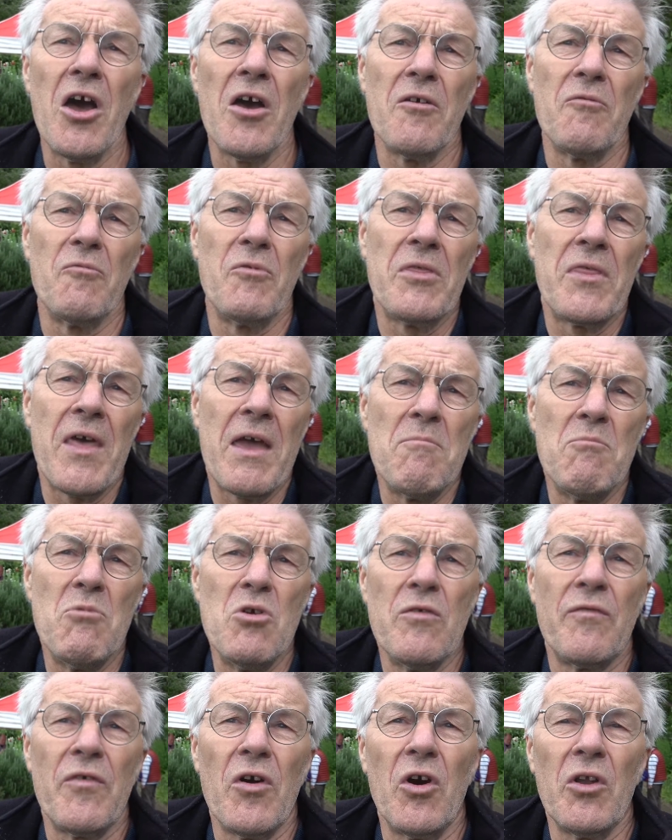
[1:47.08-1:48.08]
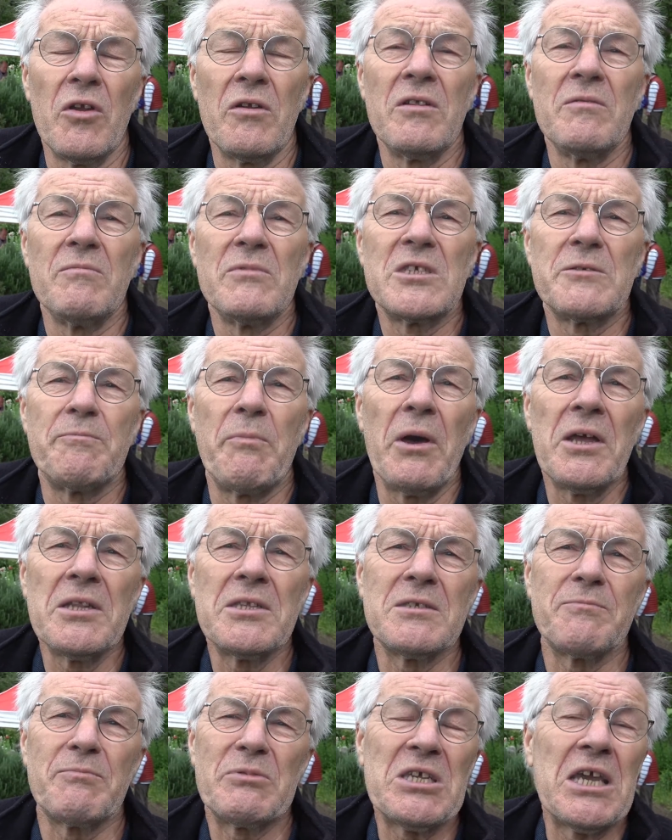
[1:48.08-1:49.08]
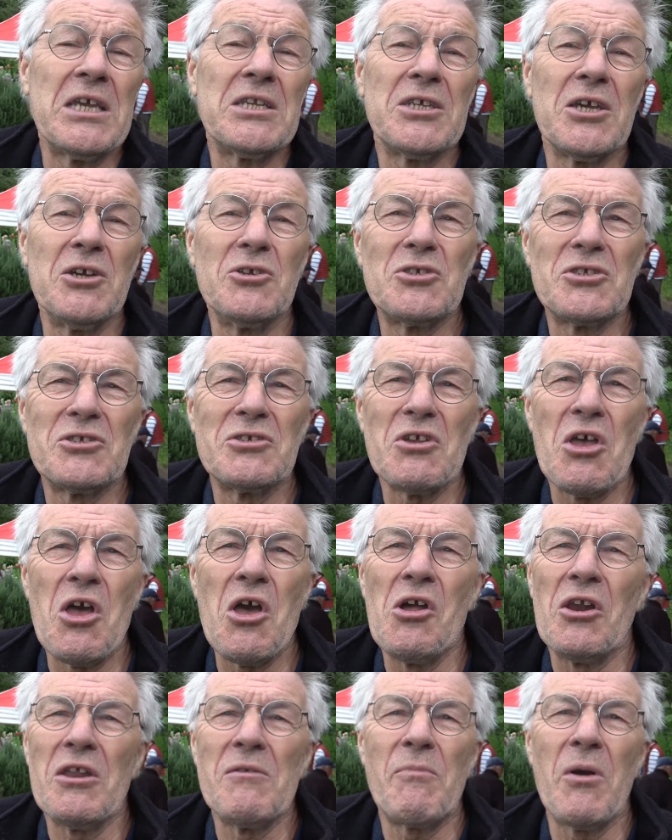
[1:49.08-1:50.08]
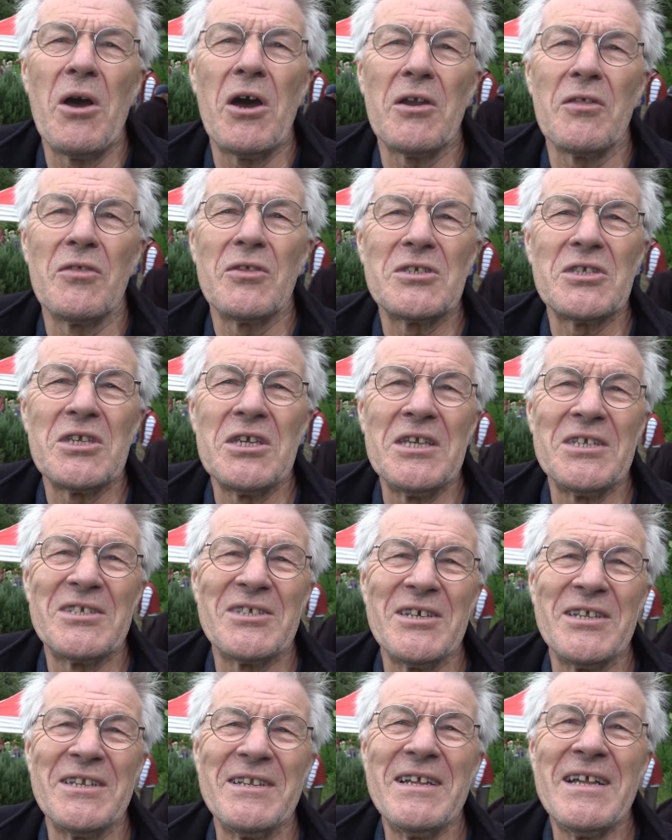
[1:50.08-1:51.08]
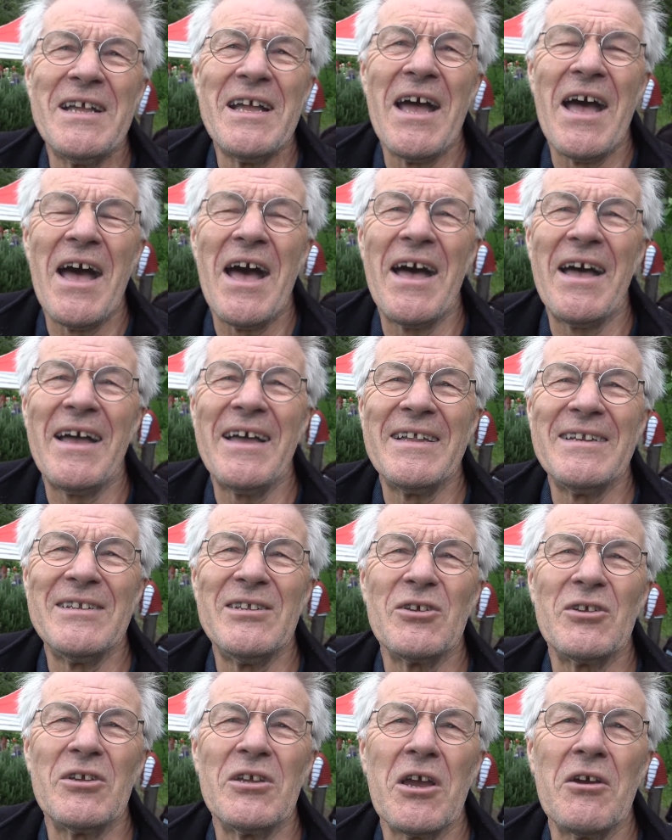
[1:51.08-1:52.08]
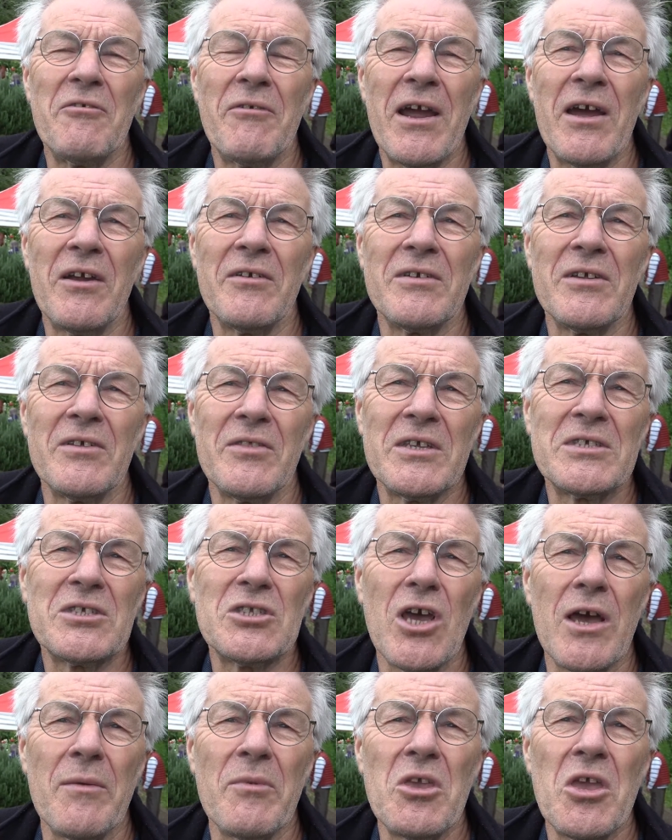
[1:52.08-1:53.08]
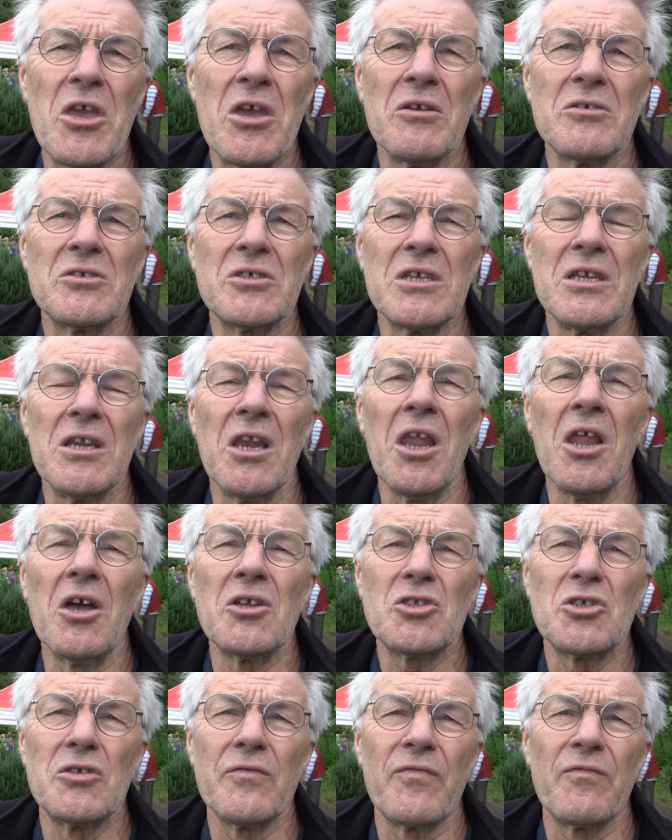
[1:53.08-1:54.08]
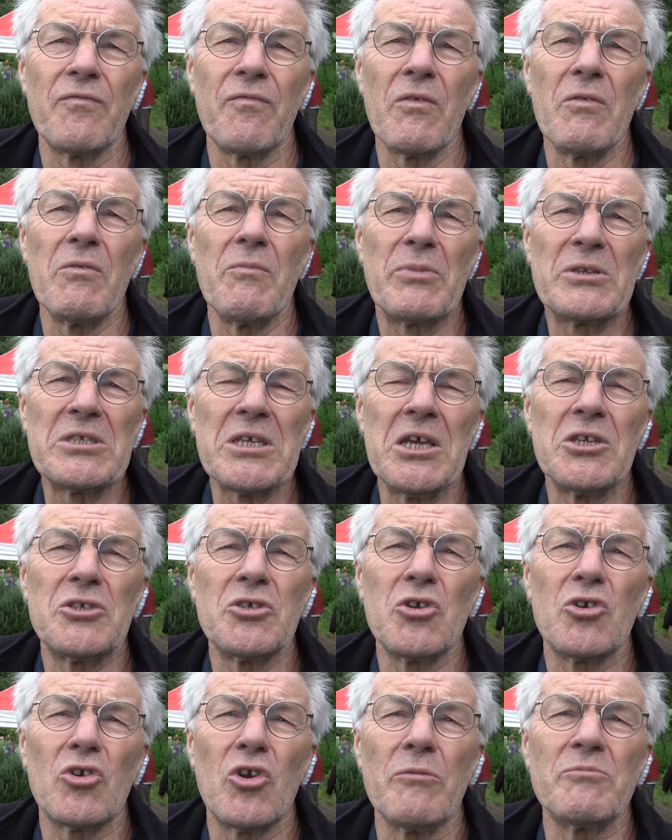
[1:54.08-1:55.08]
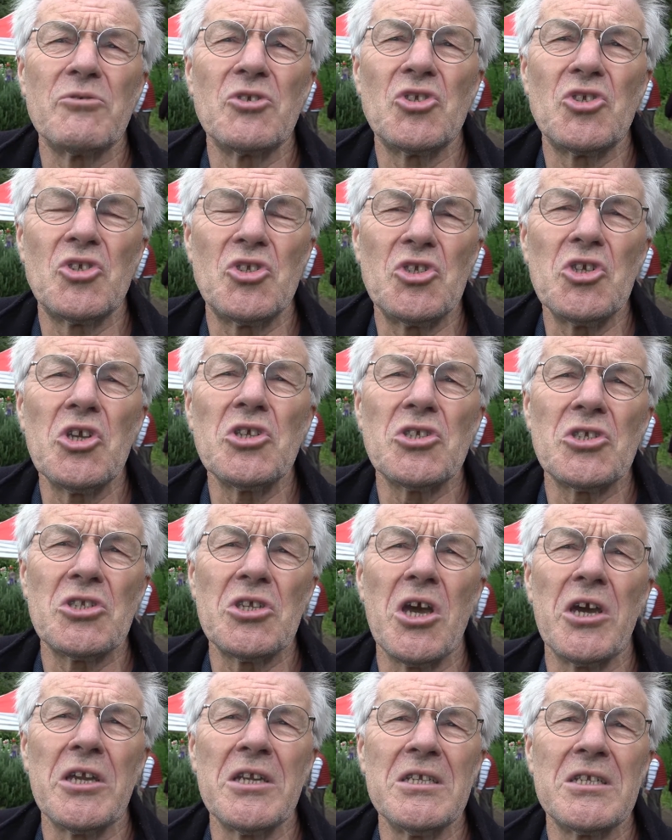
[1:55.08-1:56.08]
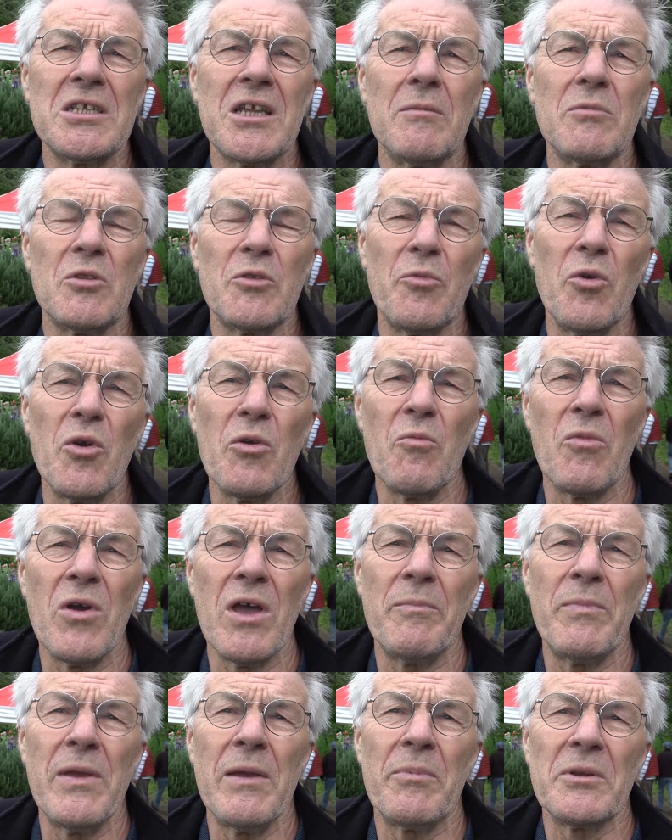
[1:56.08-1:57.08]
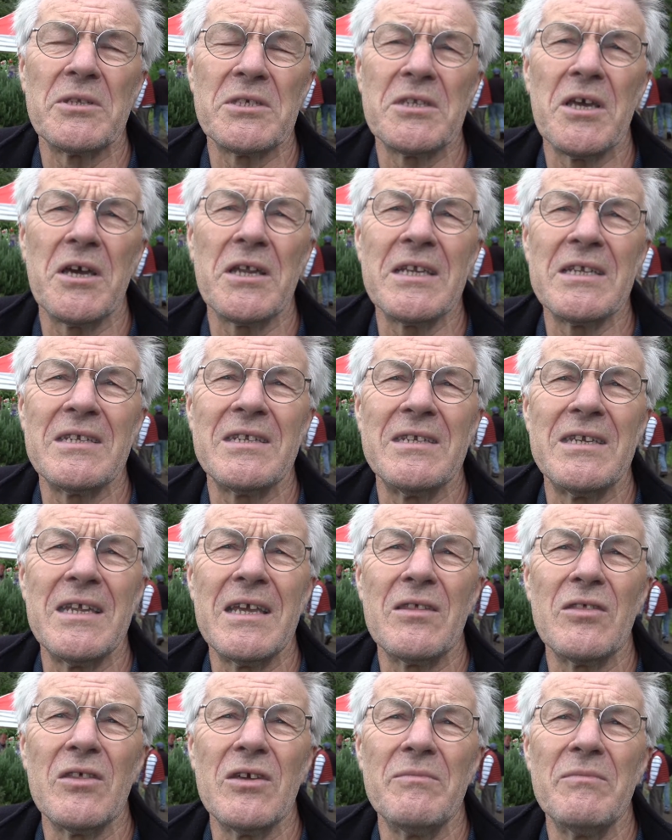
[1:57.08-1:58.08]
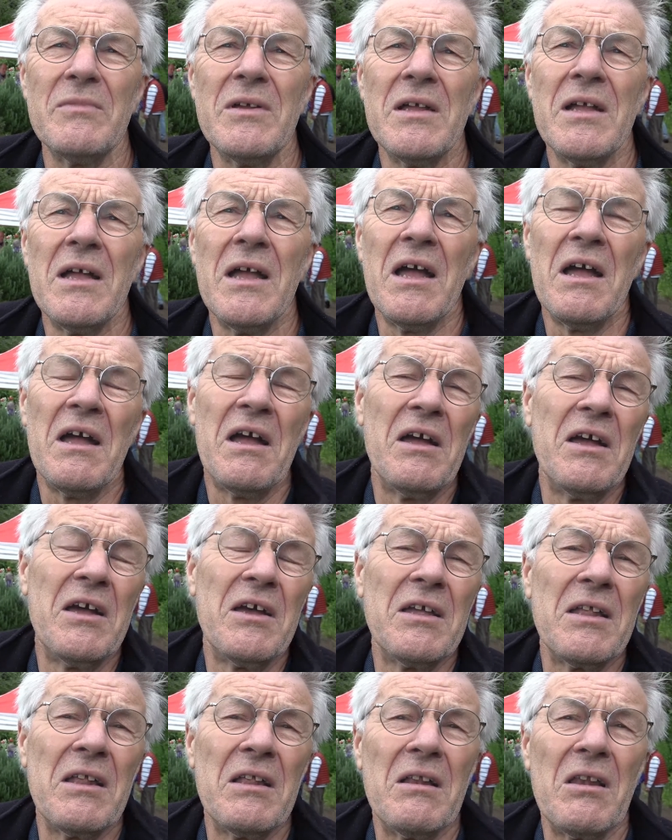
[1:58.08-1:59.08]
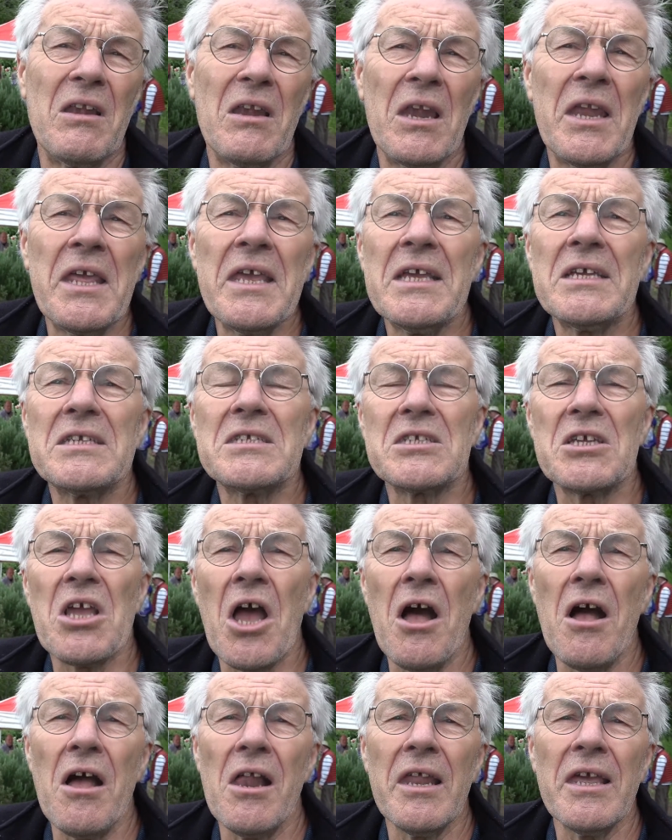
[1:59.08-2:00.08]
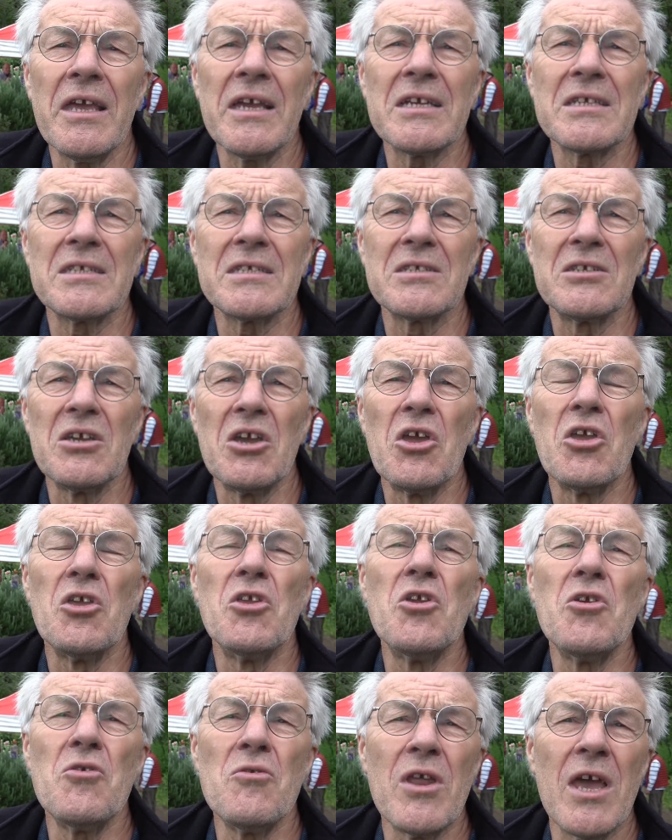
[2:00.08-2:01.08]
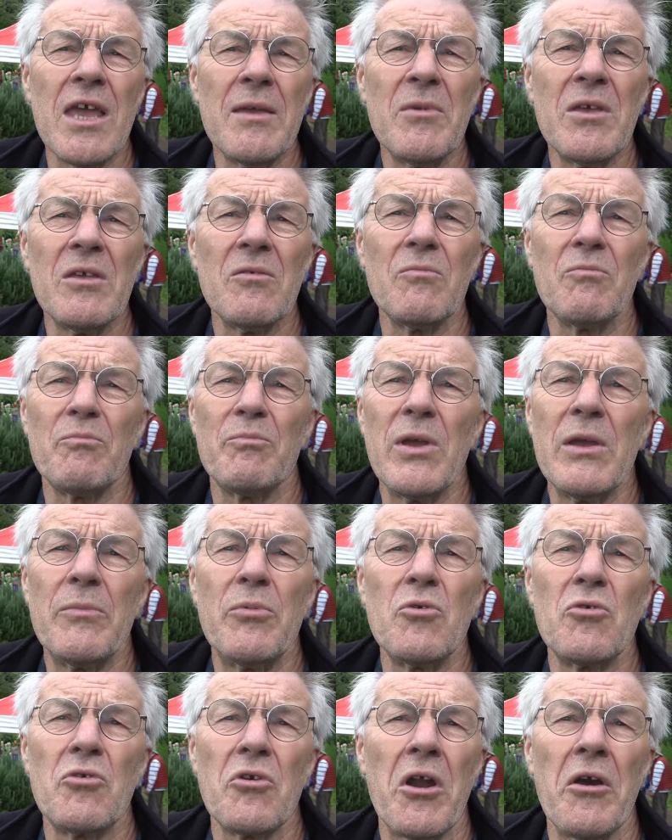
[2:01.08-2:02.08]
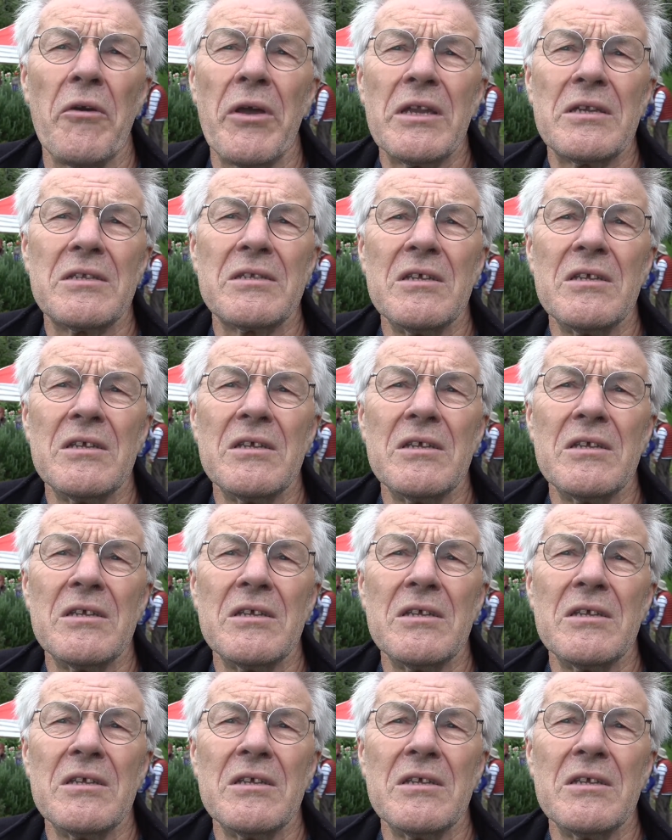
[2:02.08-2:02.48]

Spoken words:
We then move on spuds, potatoes, early part of the season, and you can go around at this time of year, see lots of potato crops just starting to come to the point where people are starting to dig them. Leeks, garlics, you name it, people grow it.